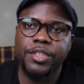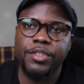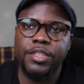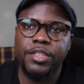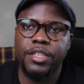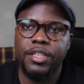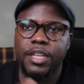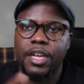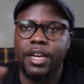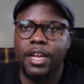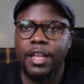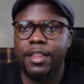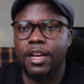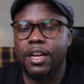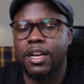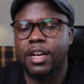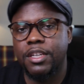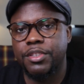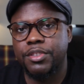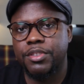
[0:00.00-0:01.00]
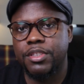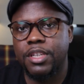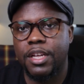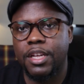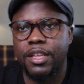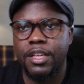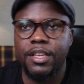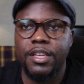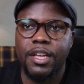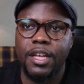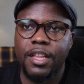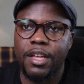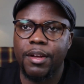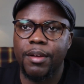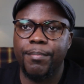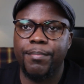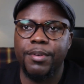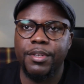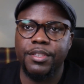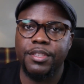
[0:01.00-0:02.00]
in another country and then the other
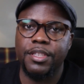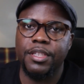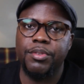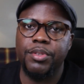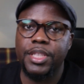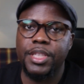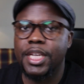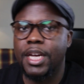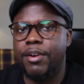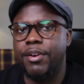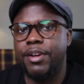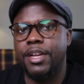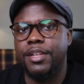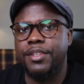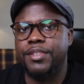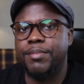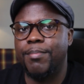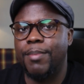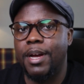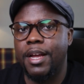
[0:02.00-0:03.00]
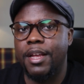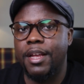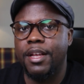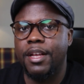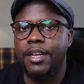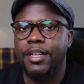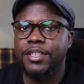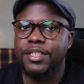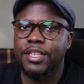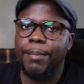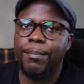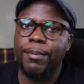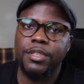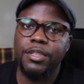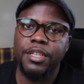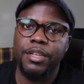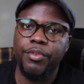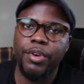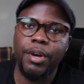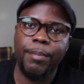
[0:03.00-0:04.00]
president retaliates by
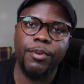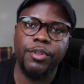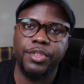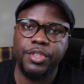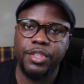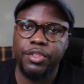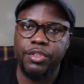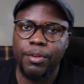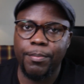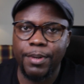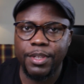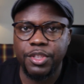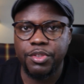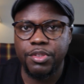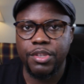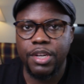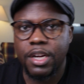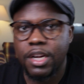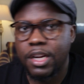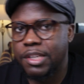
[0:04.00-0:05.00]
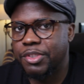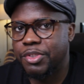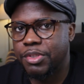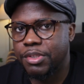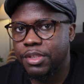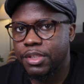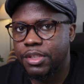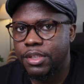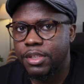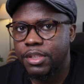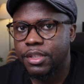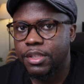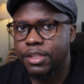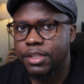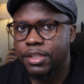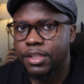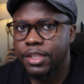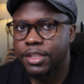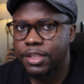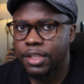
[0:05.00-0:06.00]
supporting rebels in your particular country,
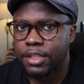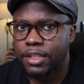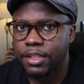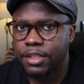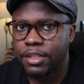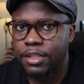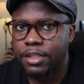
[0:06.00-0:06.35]
isn't it?